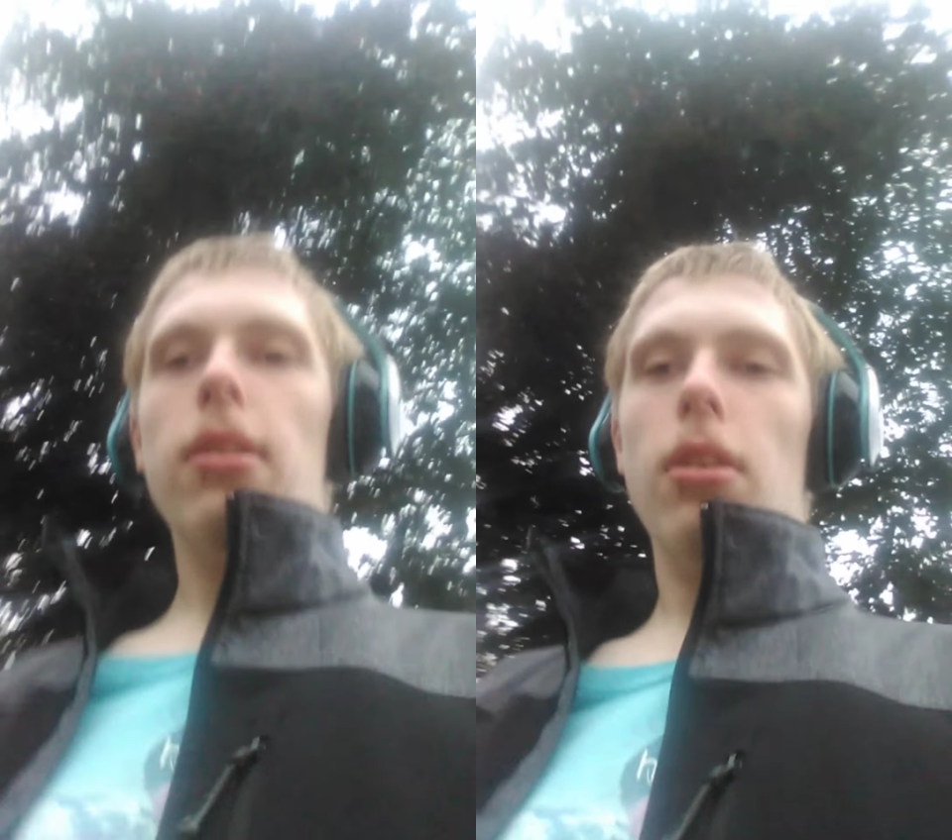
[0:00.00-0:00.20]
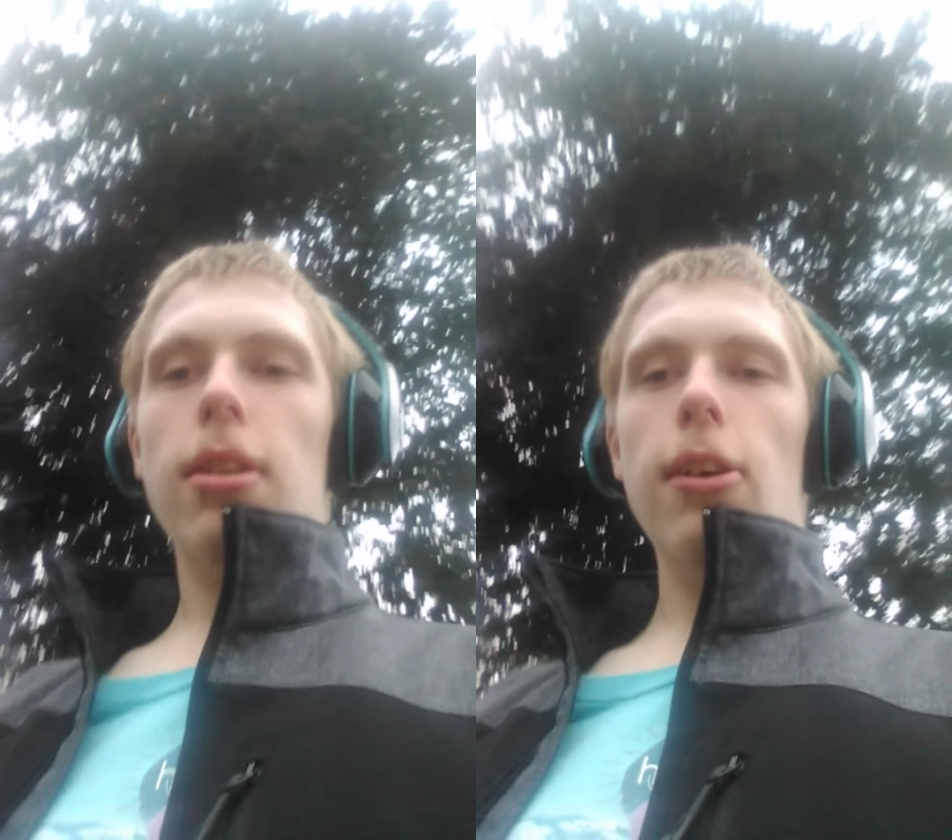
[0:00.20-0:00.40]

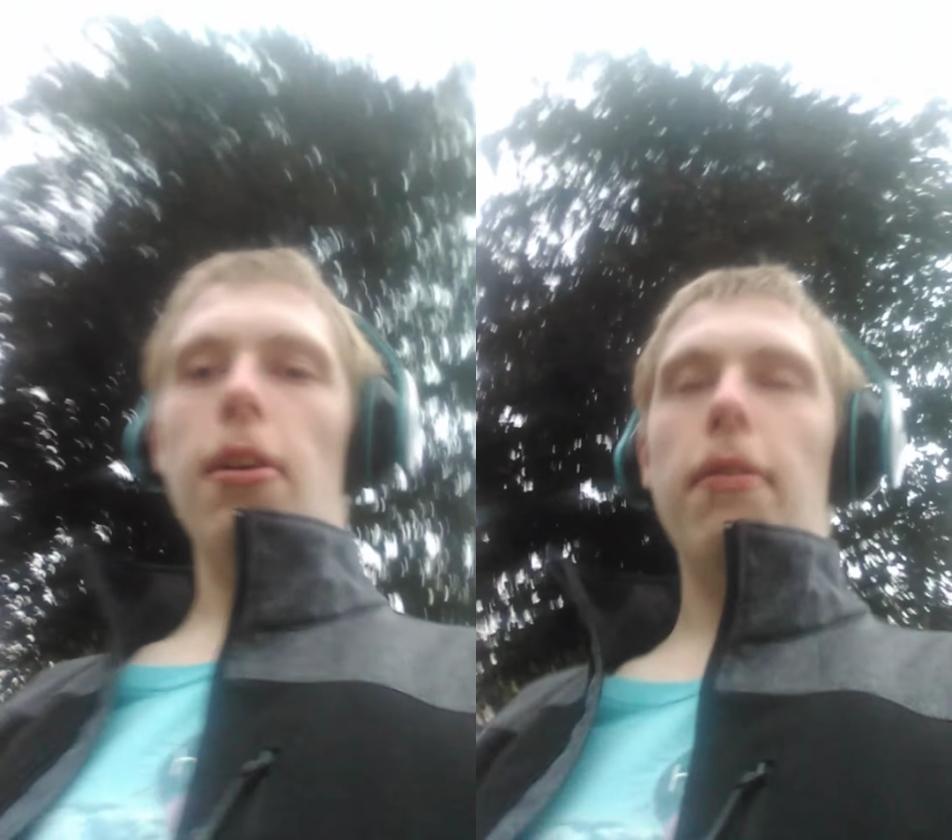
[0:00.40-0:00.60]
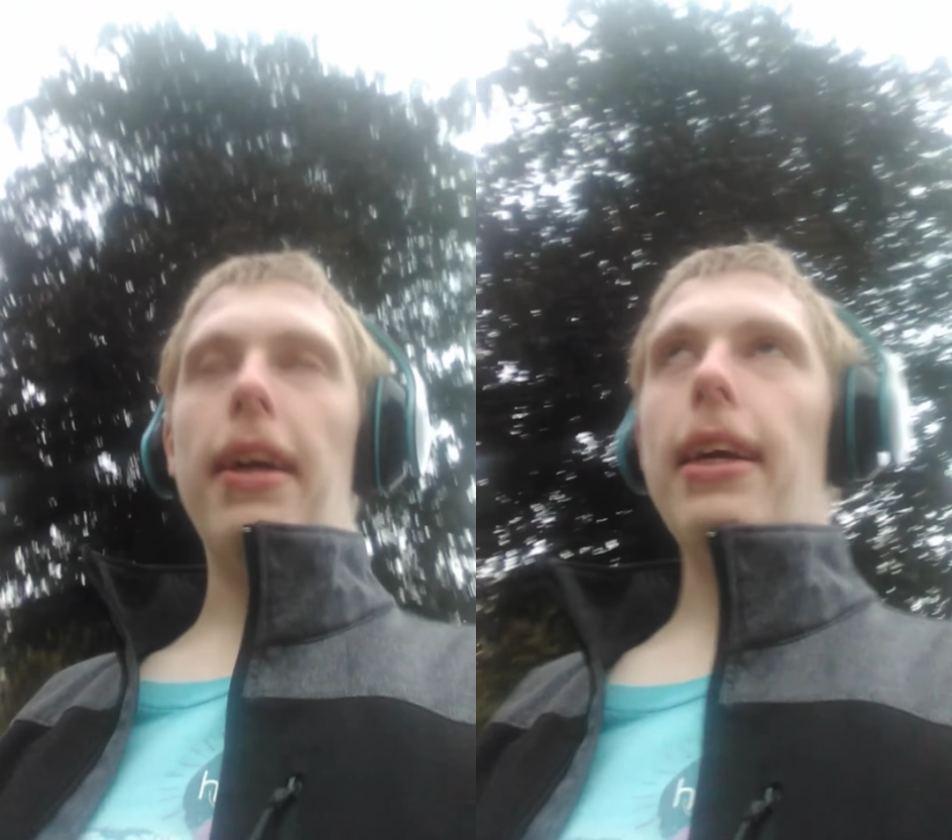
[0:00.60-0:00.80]
due to
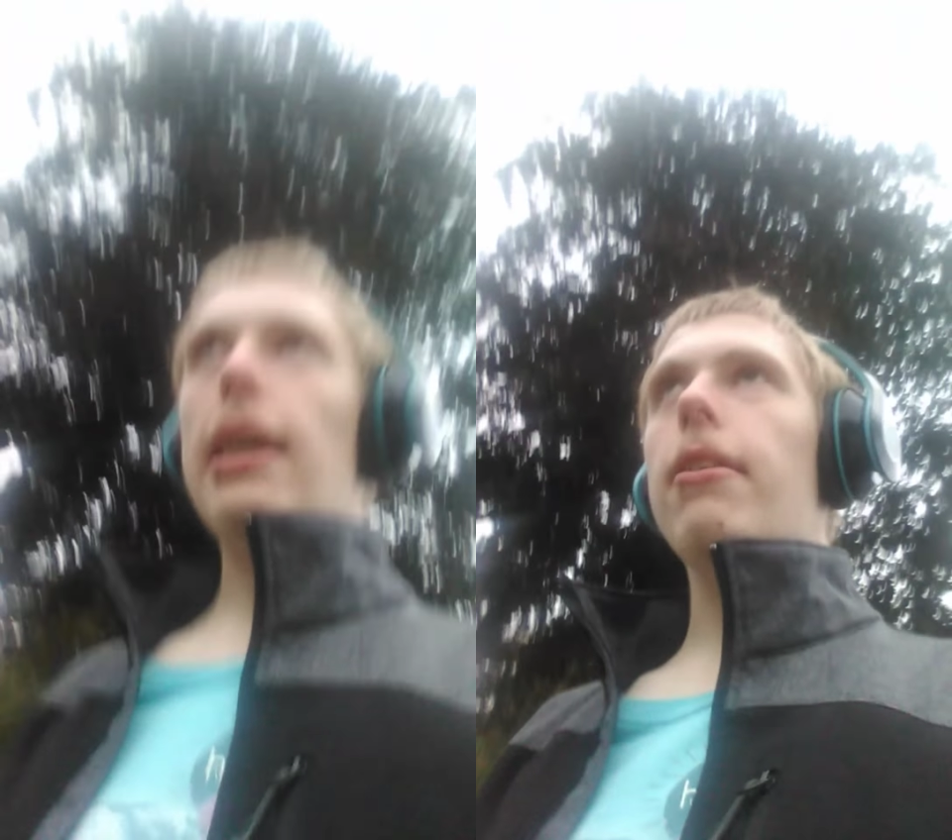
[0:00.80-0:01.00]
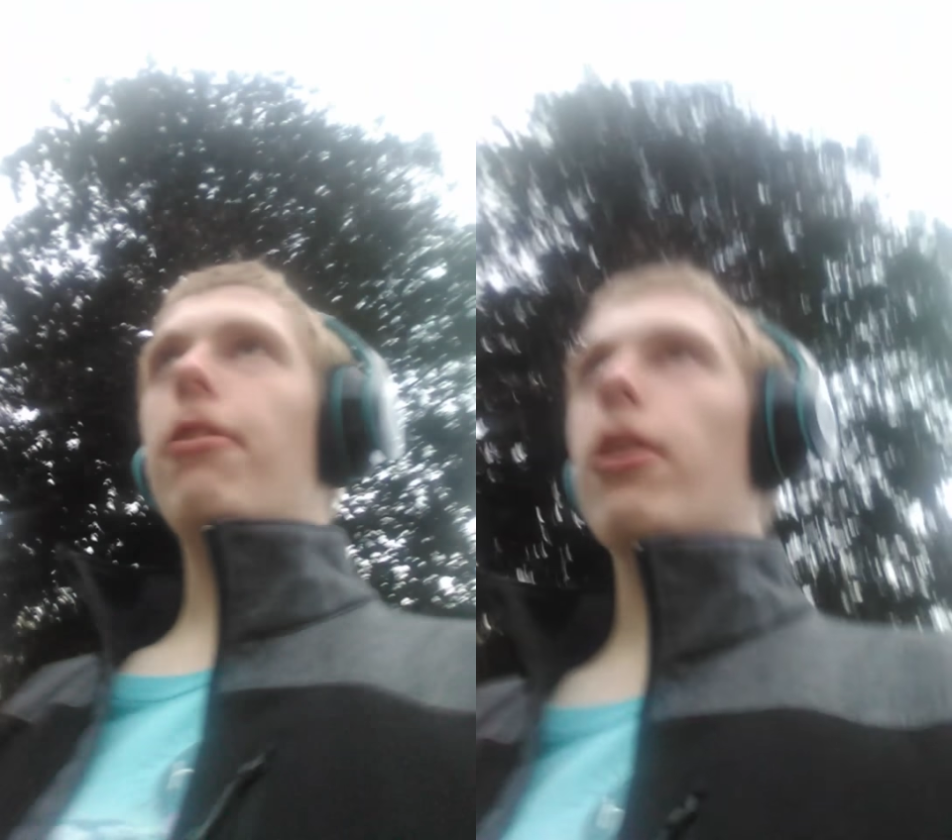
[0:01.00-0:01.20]
a very
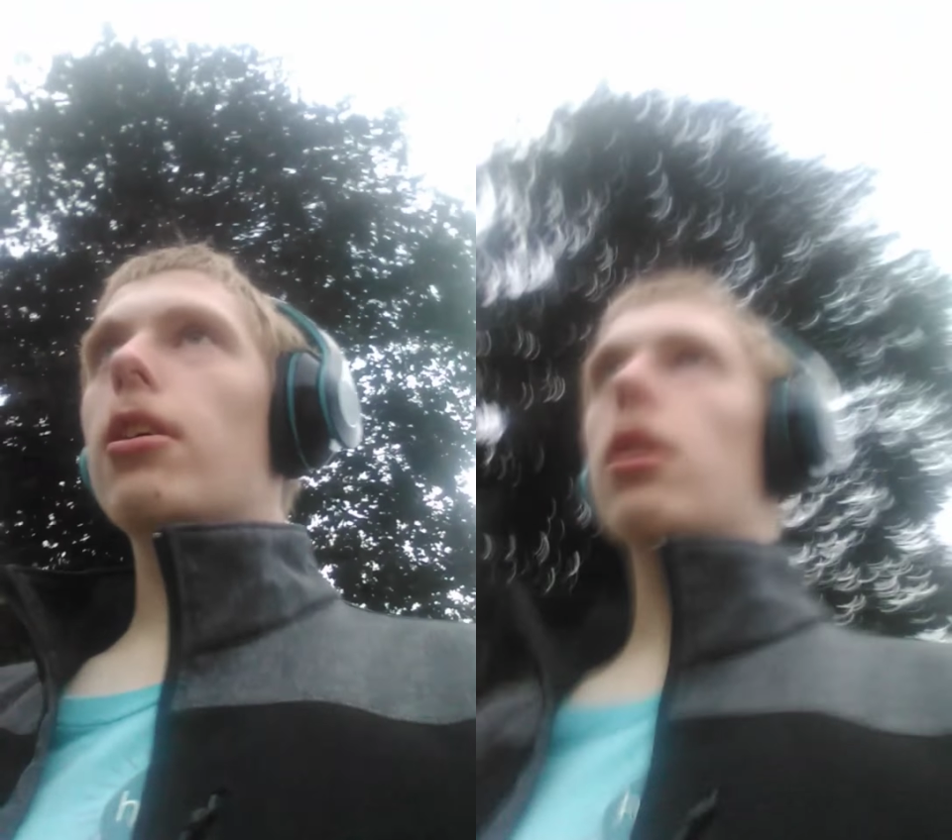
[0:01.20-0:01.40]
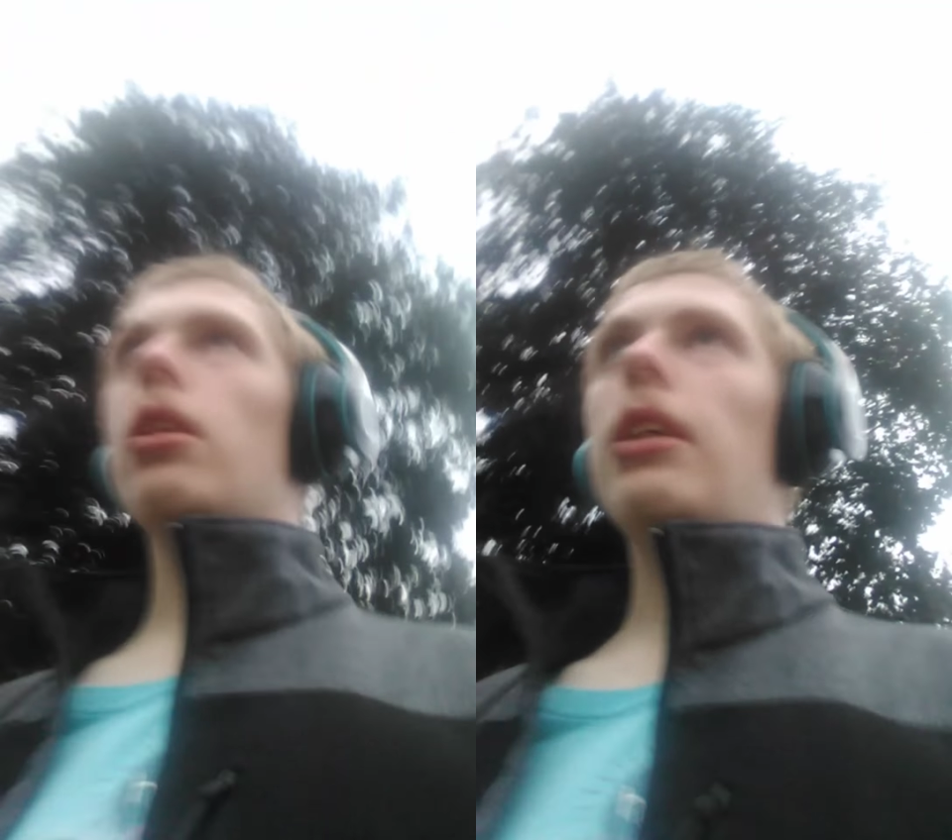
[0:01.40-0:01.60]

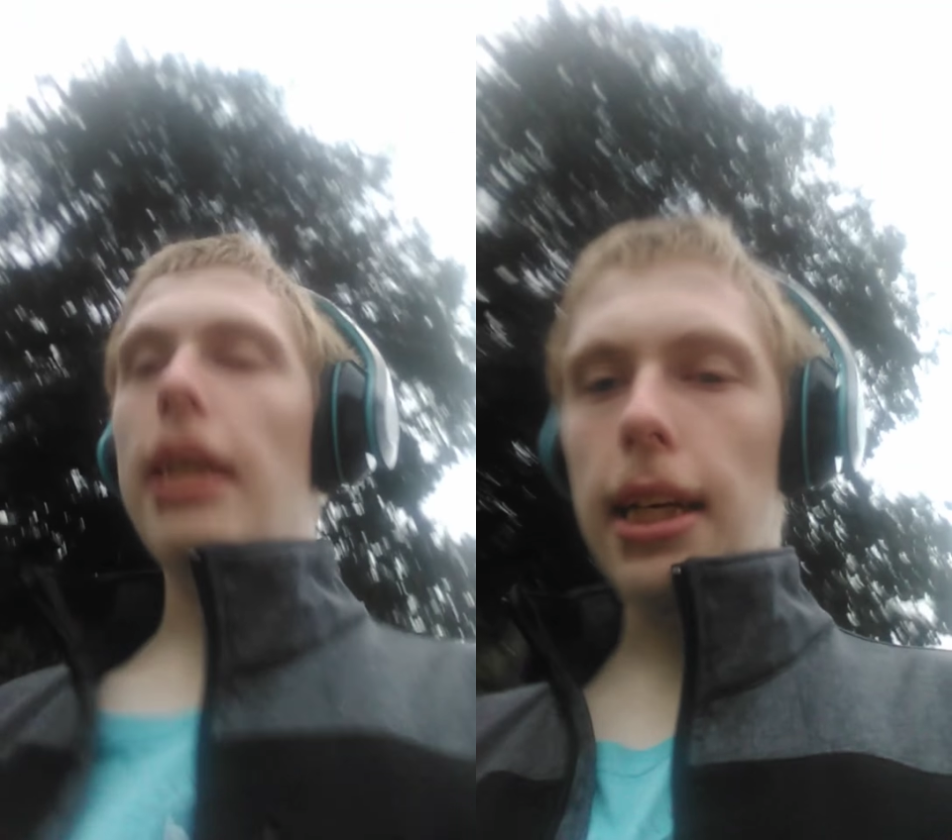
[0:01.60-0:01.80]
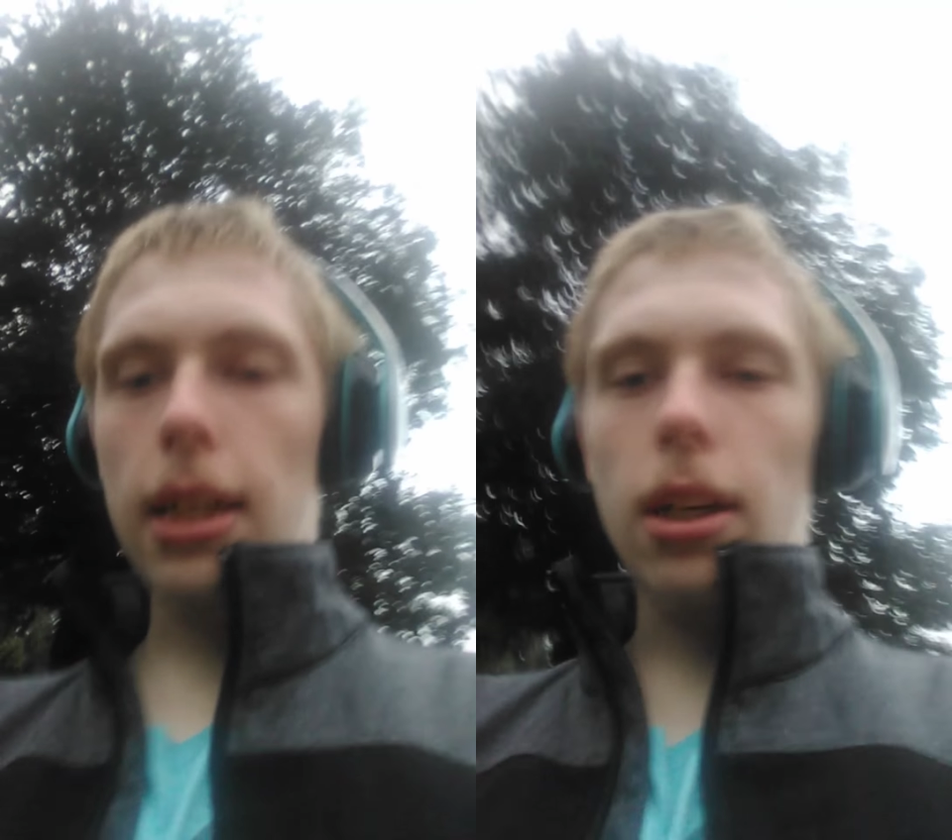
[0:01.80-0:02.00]

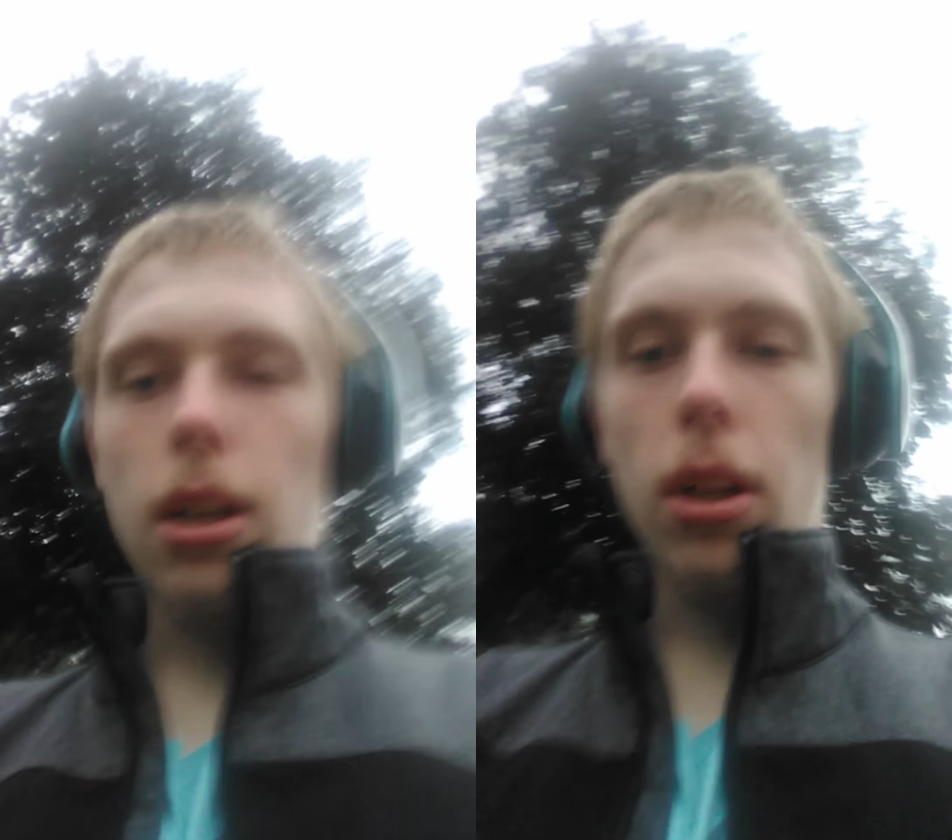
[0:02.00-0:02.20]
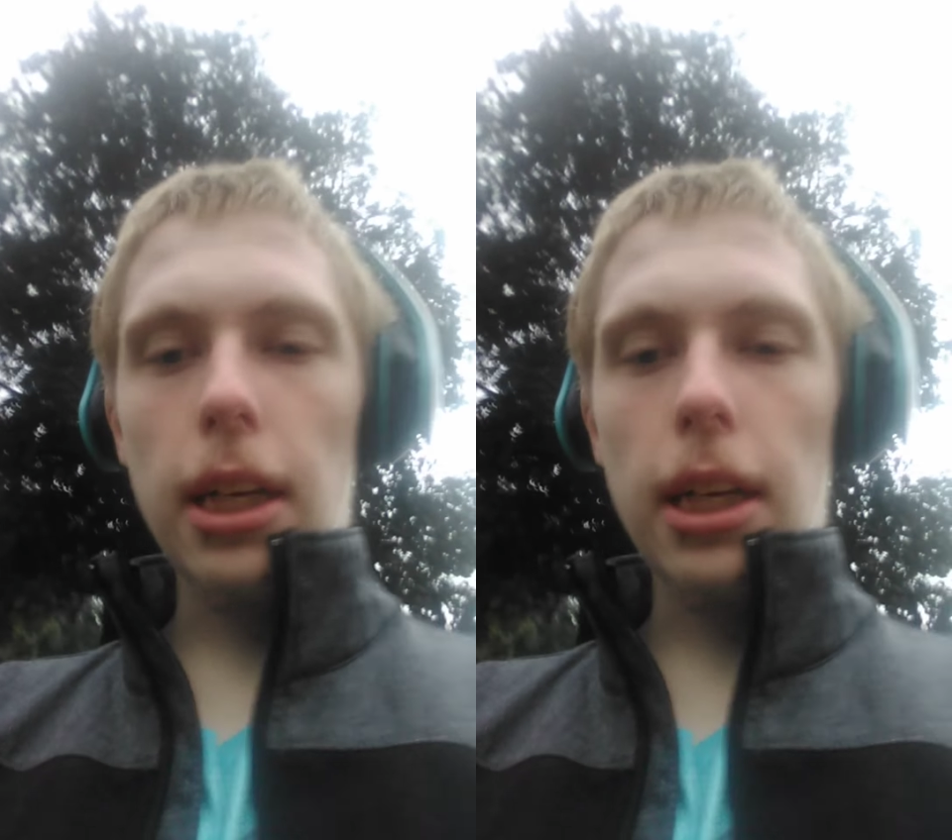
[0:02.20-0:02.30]
unfortunate, hold